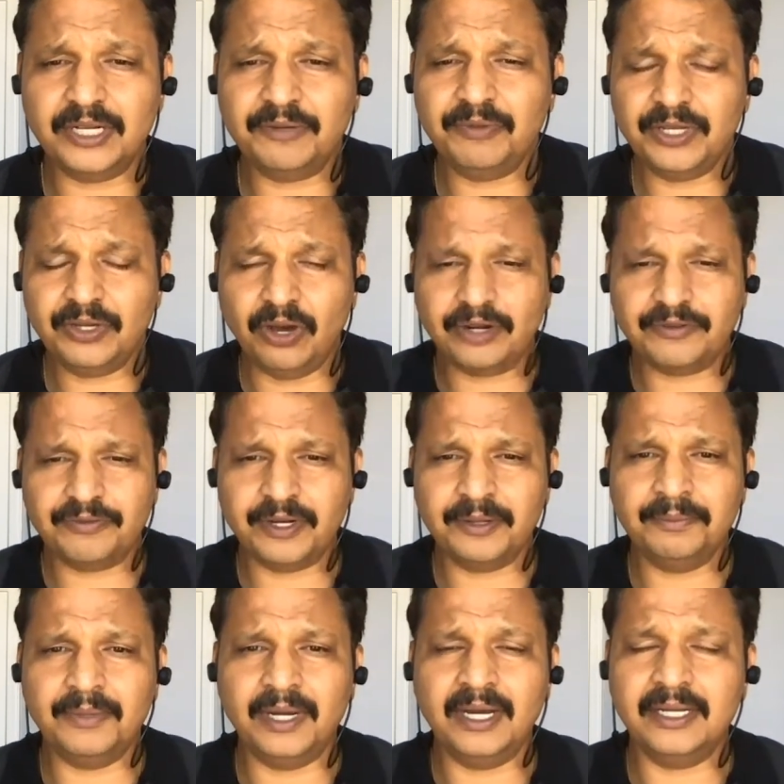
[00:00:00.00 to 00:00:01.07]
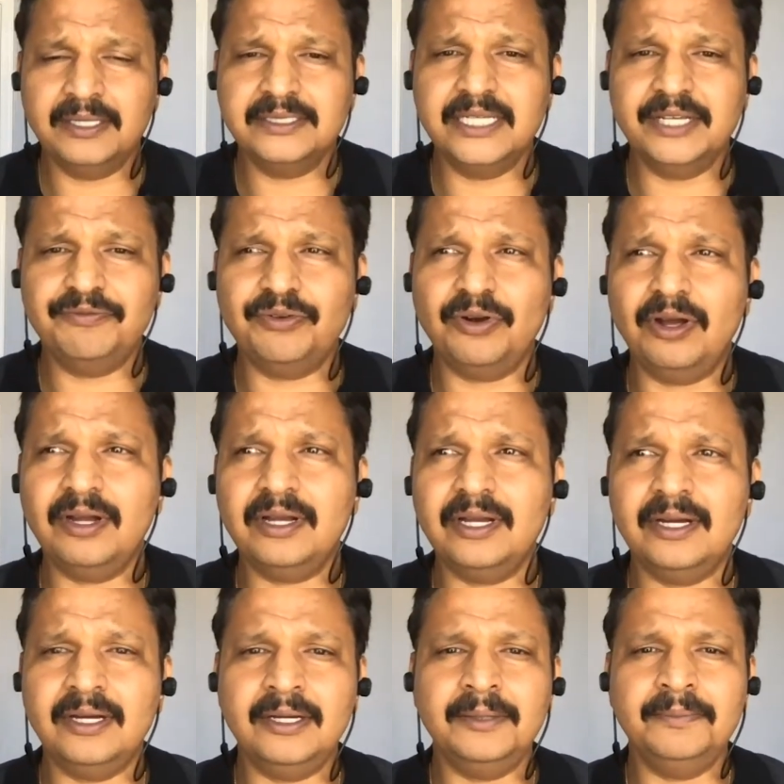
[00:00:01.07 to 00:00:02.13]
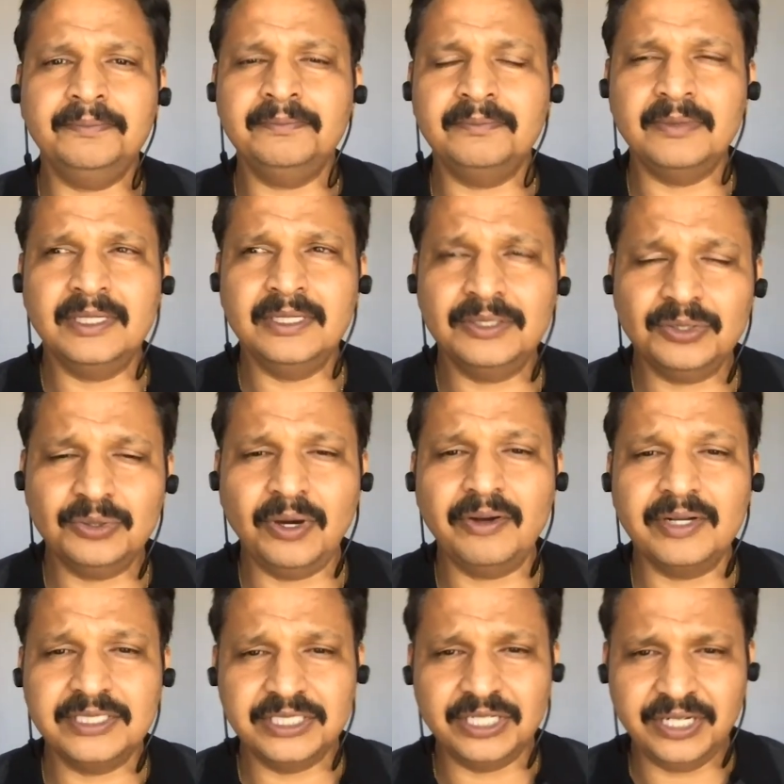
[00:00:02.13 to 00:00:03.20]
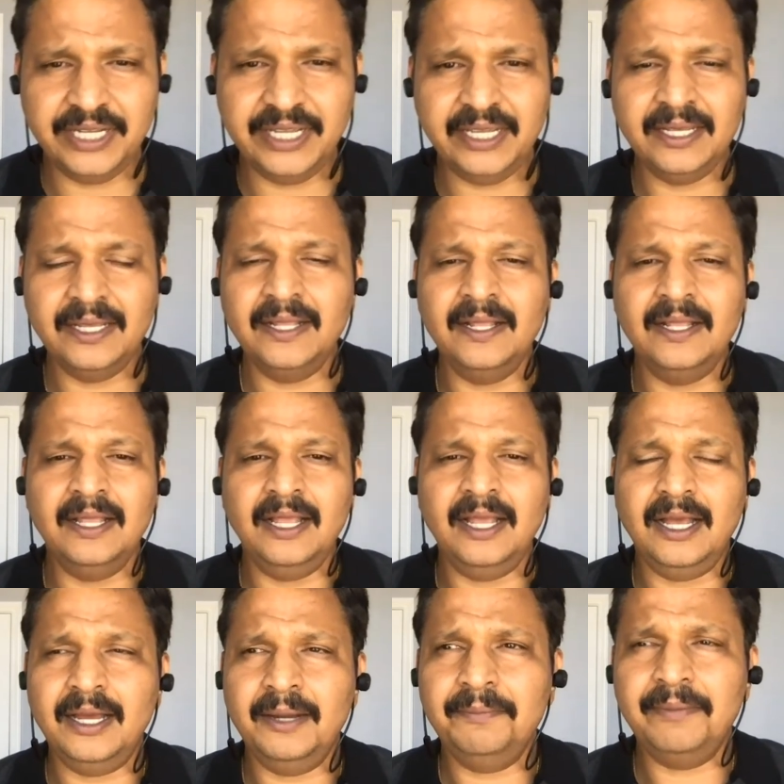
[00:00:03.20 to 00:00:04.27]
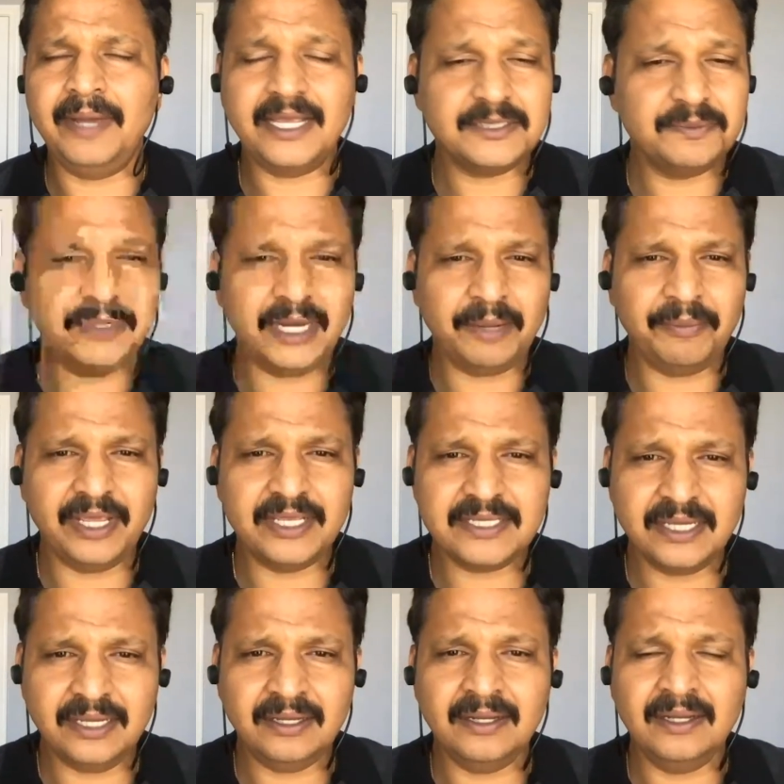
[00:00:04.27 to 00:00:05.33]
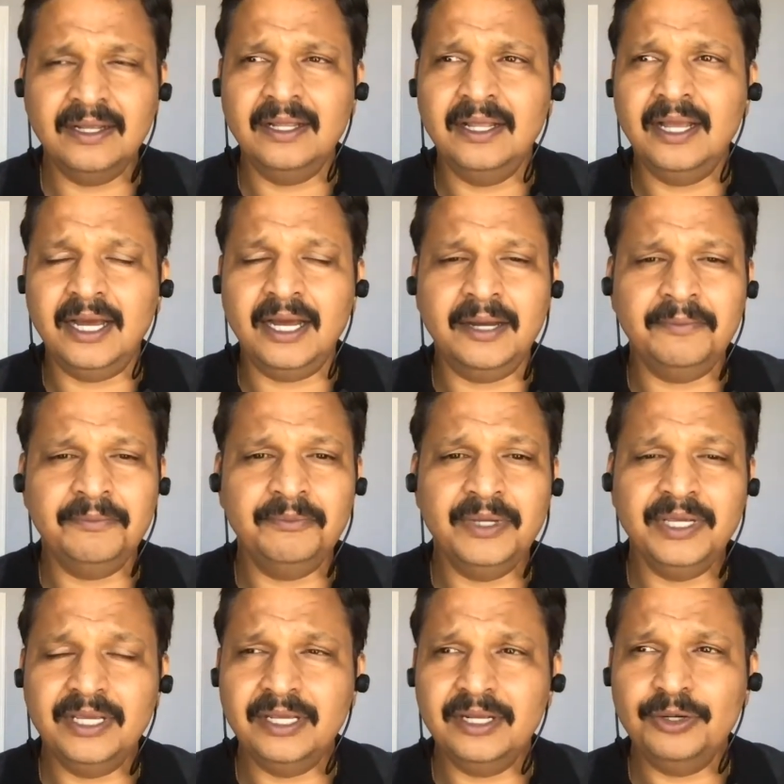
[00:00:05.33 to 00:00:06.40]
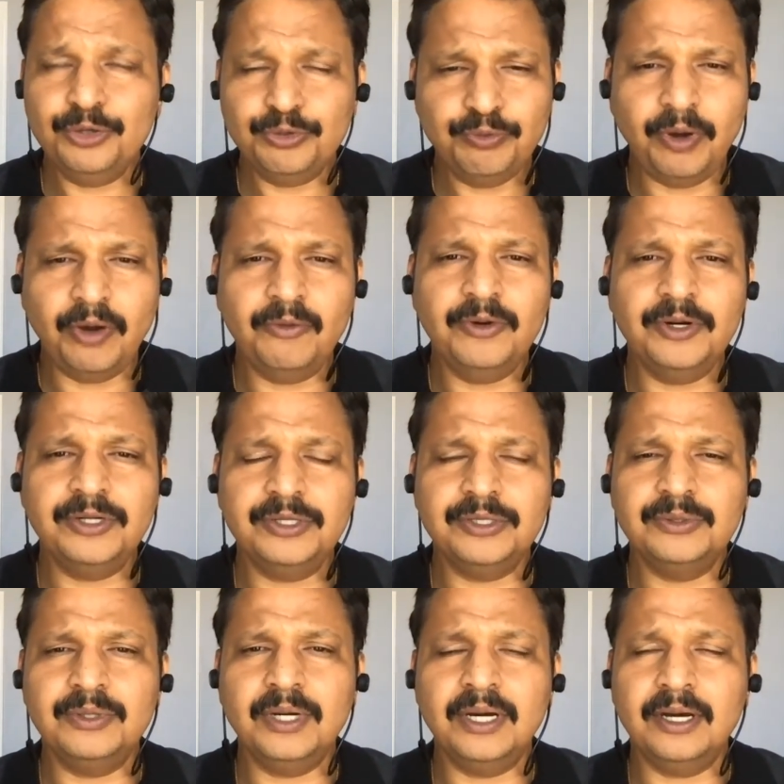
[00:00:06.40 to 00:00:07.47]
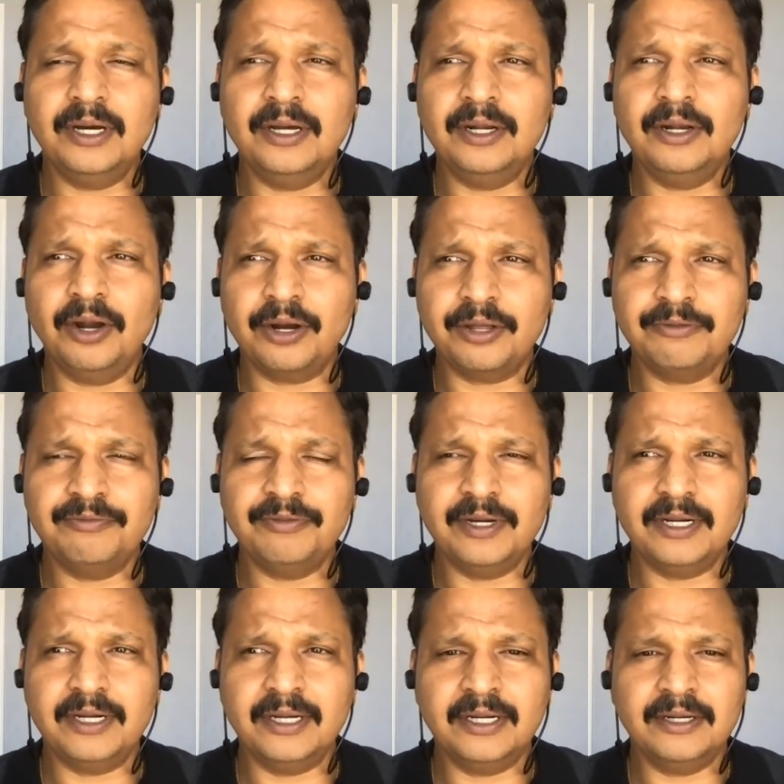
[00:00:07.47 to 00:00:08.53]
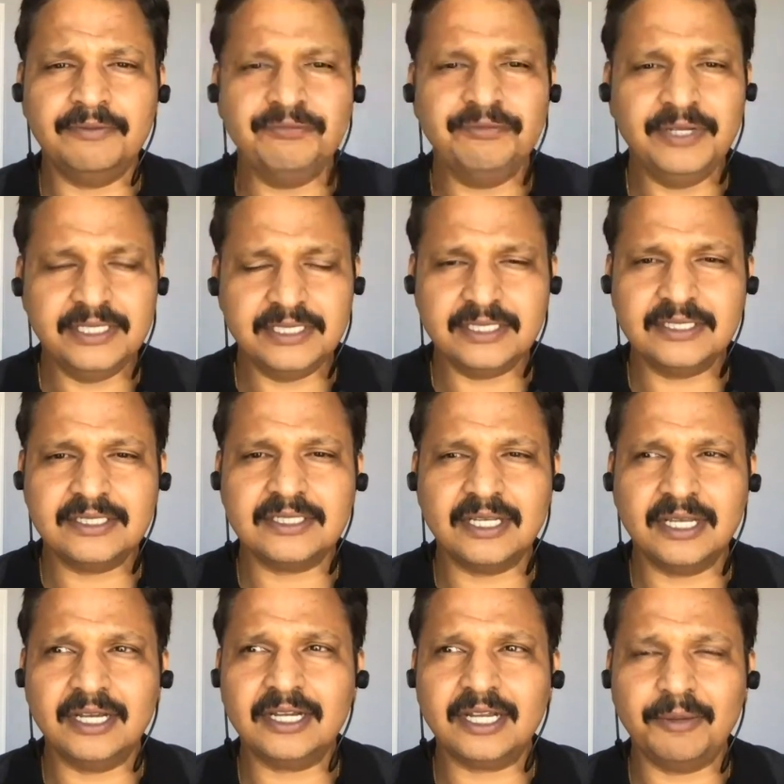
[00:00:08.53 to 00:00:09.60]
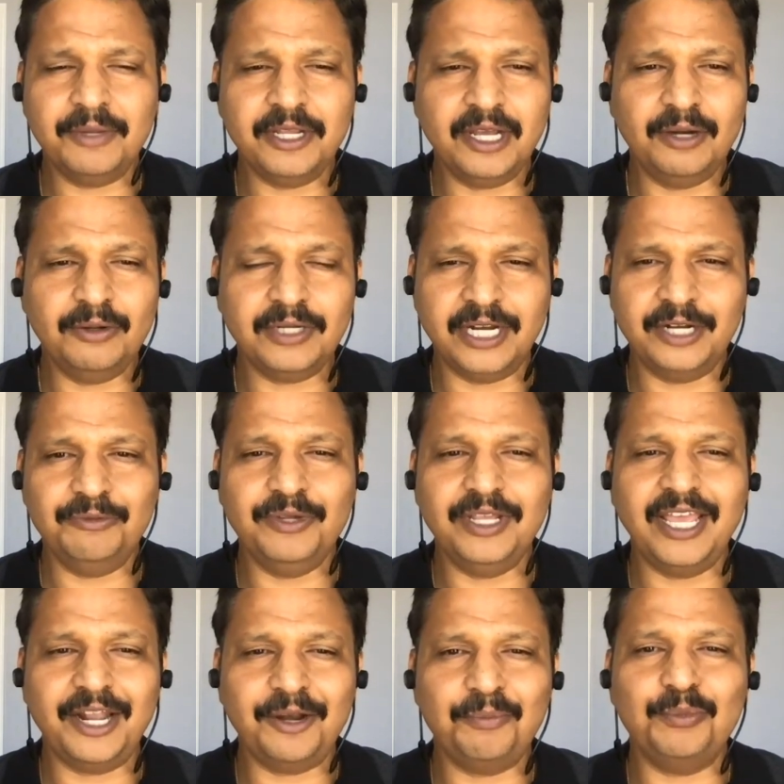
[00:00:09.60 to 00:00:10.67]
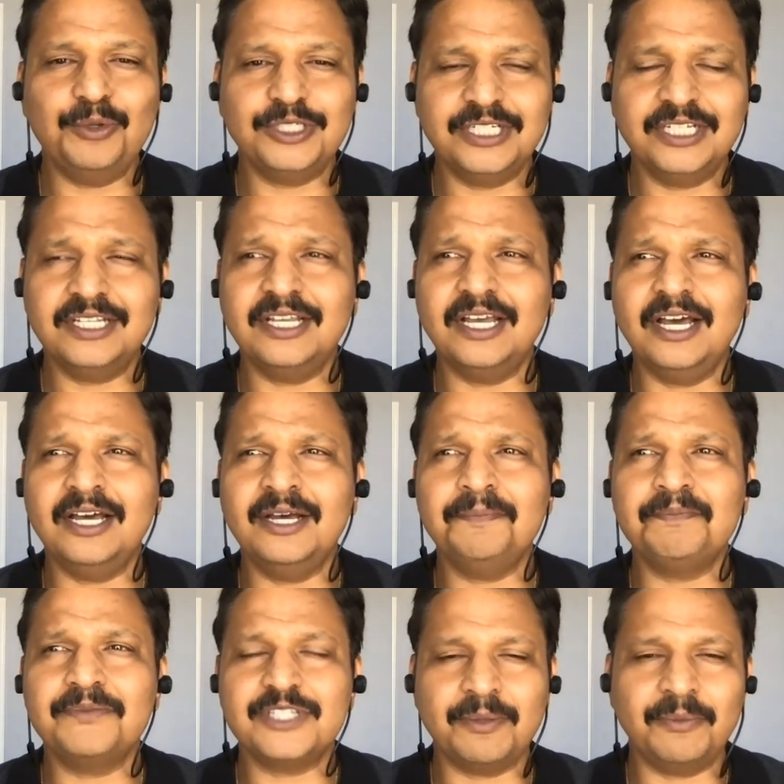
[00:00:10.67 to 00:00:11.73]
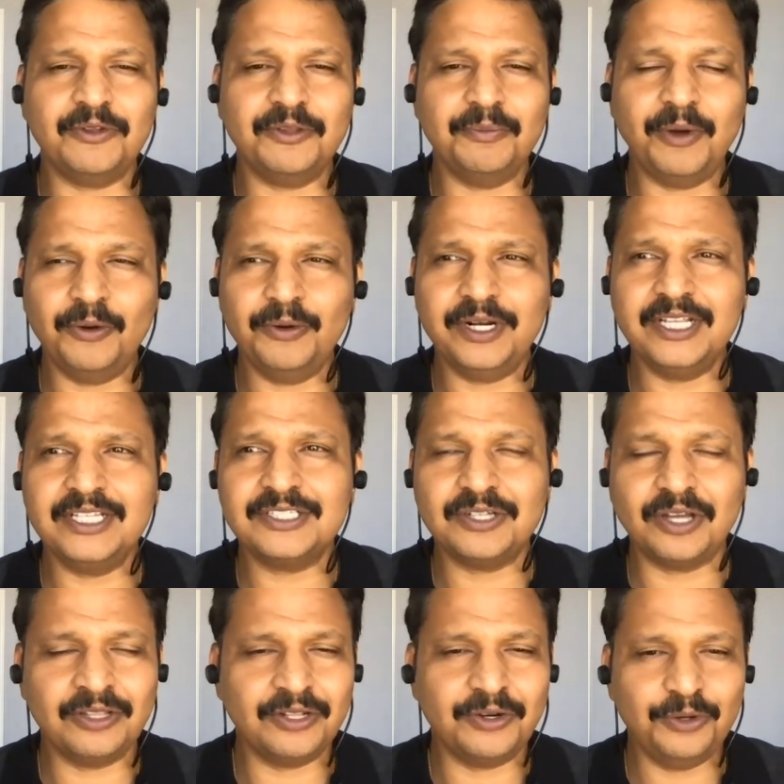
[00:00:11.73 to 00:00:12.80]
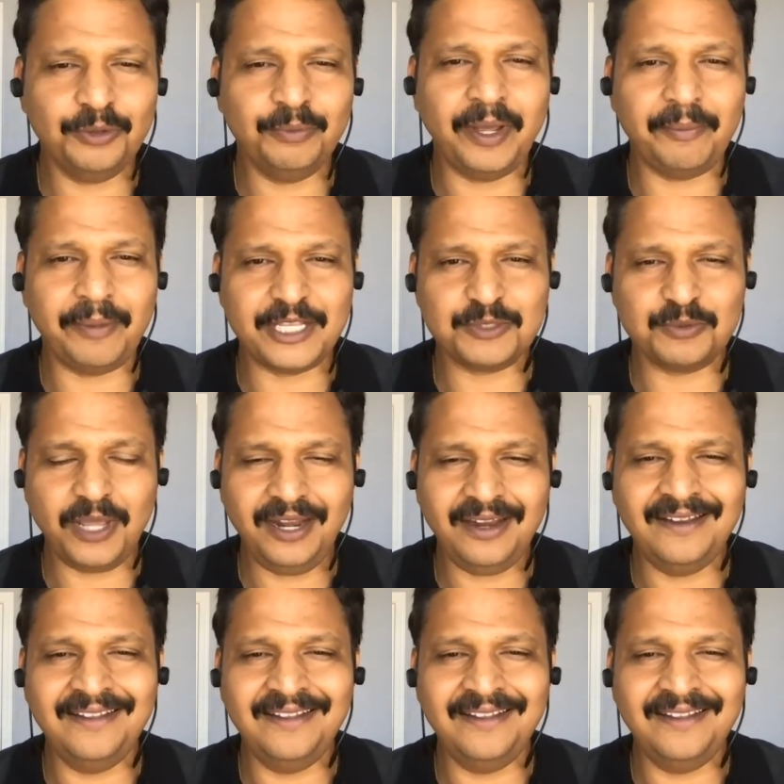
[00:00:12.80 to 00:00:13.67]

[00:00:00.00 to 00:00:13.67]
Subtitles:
we got from JFrog through our journey has been amazing. We look forward to a lot of features coming out, and we are pushing some of the boundaries on the roadmap as well.